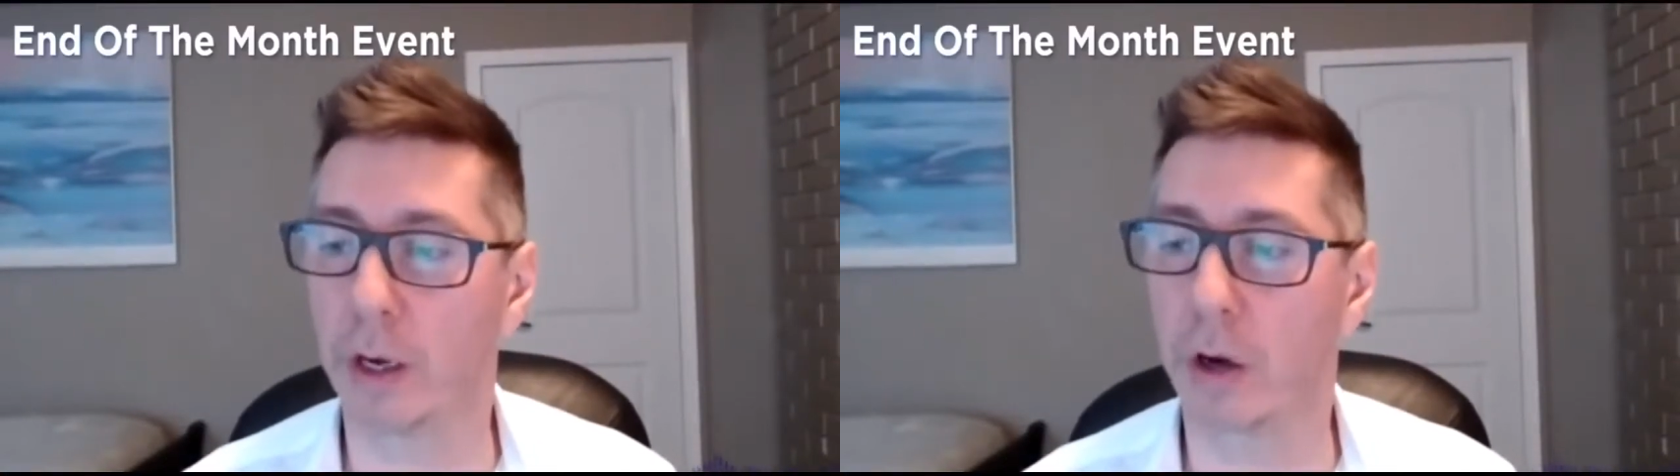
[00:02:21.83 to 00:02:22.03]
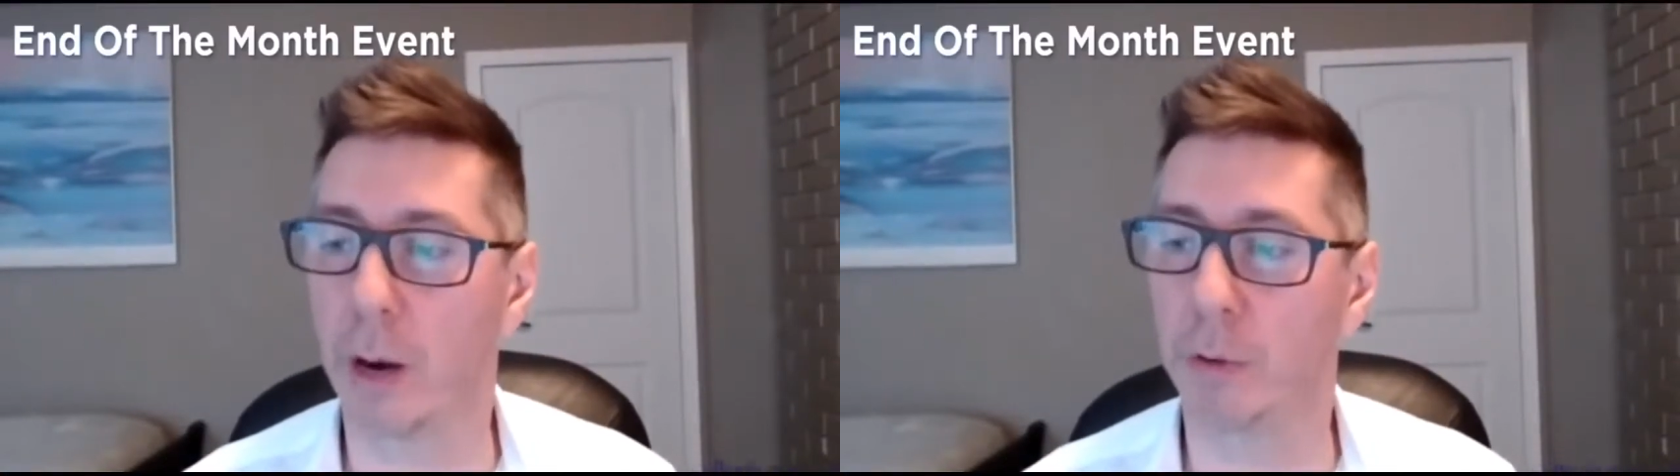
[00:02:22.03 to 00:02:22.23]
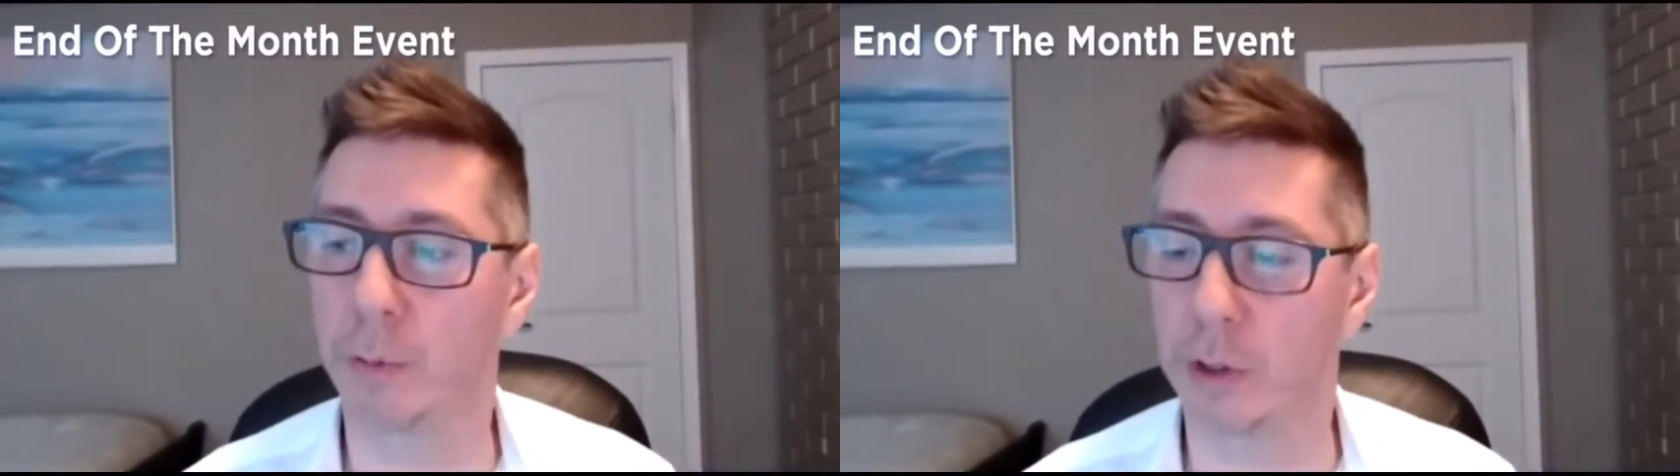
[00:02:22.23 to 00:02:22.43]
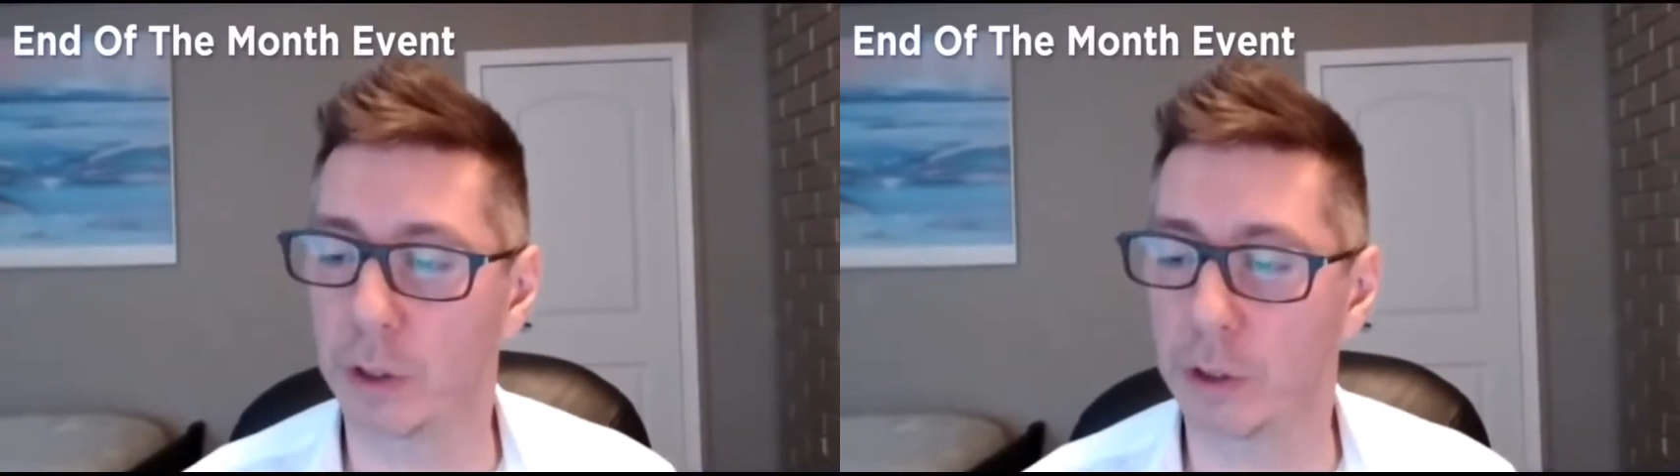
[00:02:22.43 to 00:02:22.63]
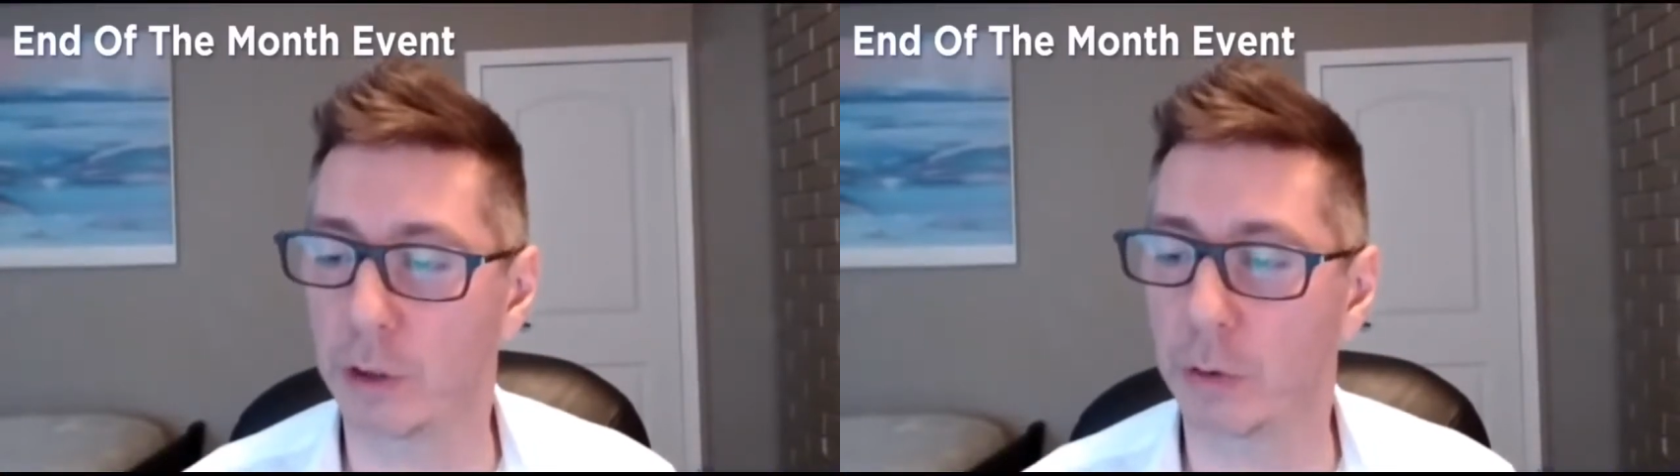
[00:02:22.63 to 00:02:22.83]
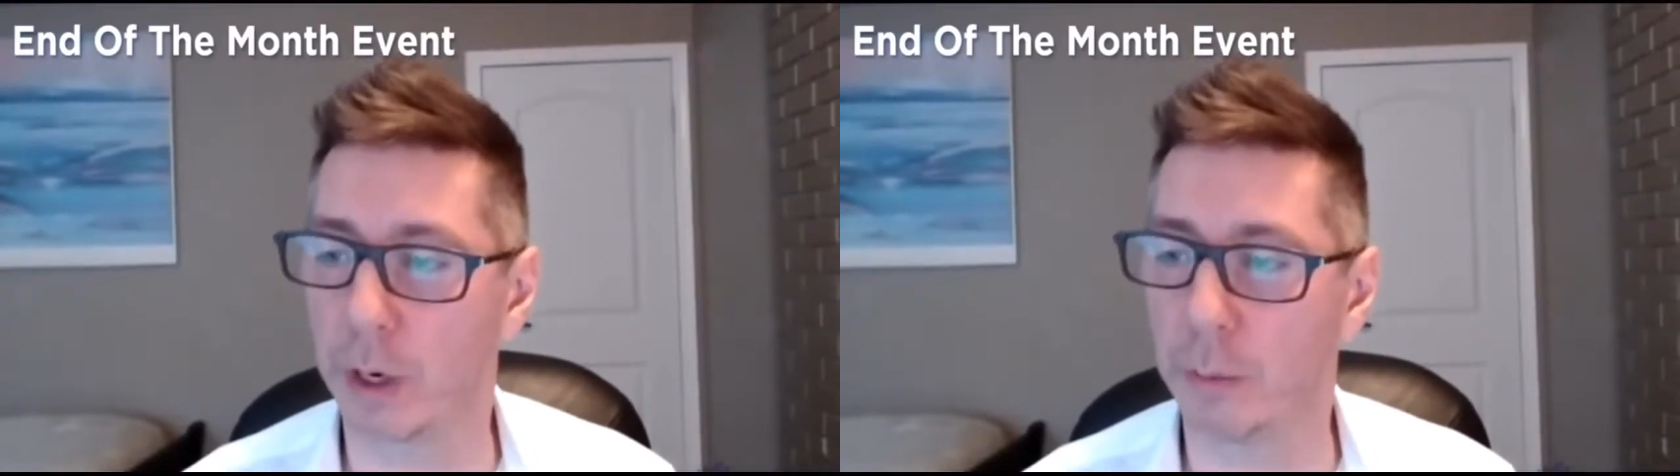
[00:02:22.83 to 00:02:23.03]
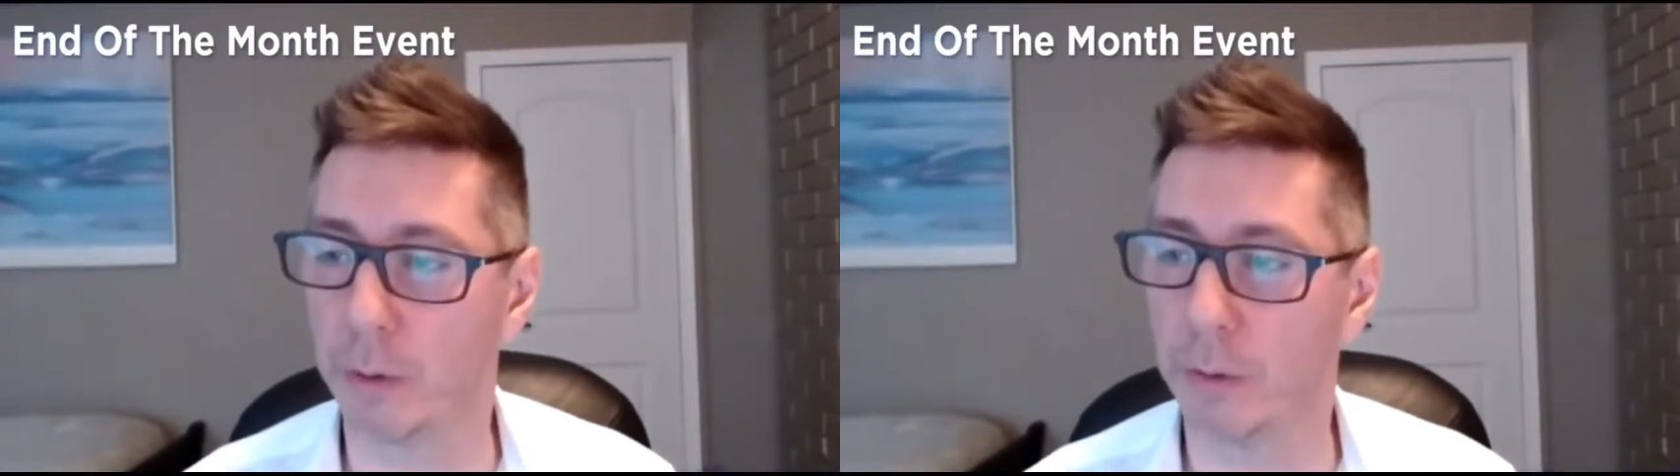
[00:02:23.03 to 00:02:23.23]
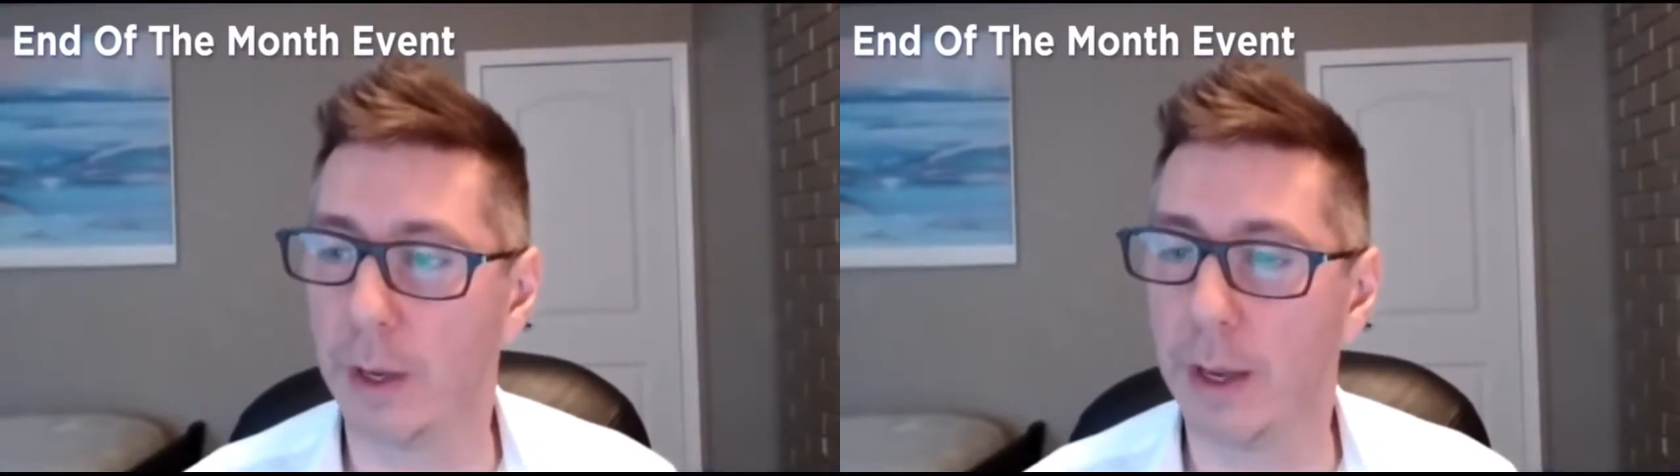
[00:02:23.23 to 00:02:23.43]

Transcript: accomplishment. It's incredible.